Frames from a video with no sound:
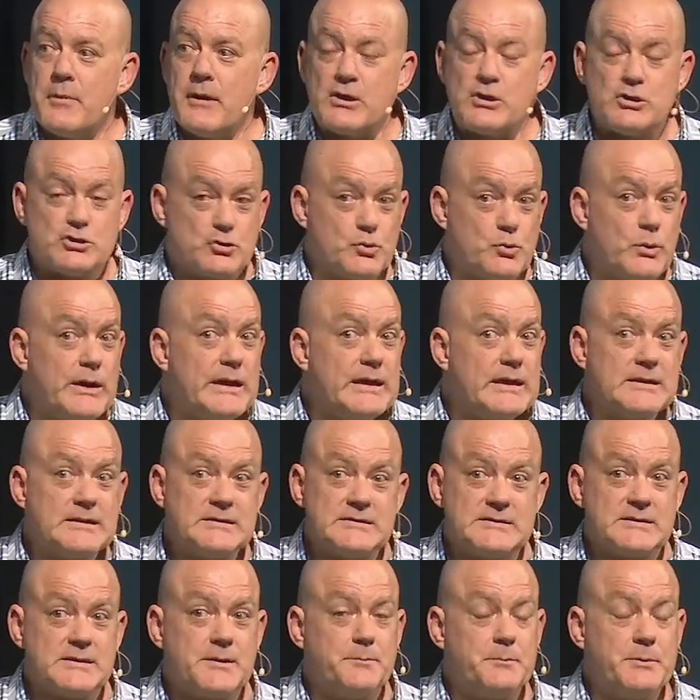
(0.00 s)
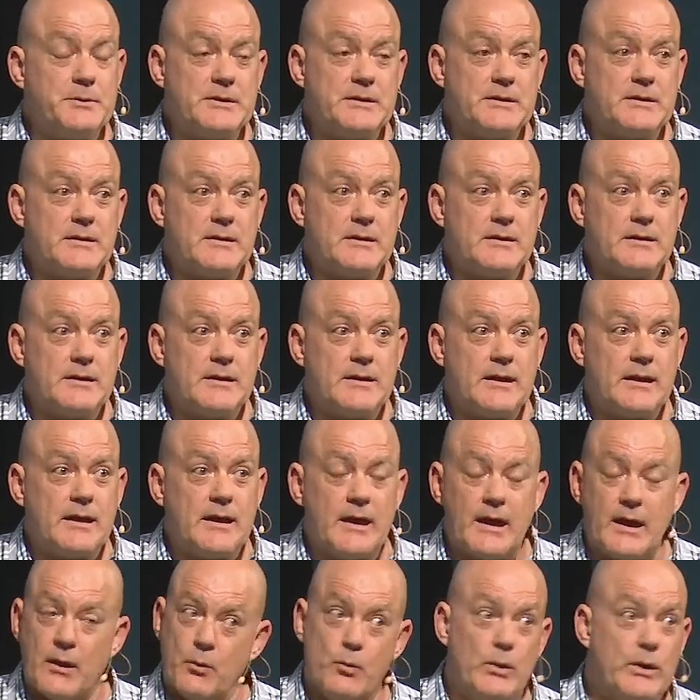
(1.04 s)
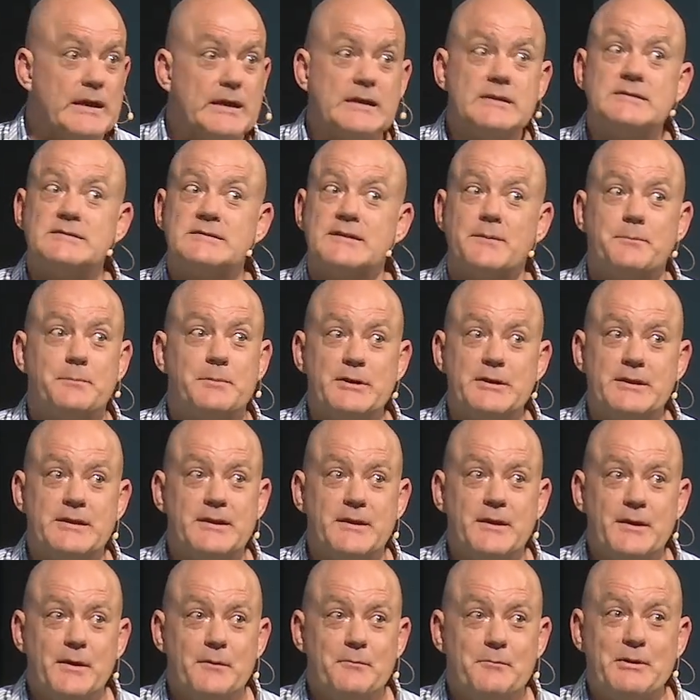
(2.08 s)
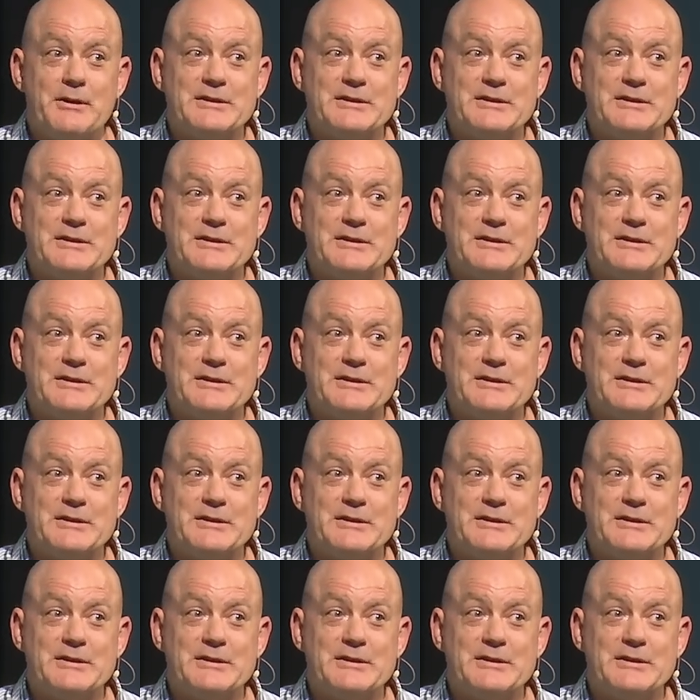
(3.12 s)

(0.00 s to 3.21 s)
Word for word: Because we can zip it and we can zip it,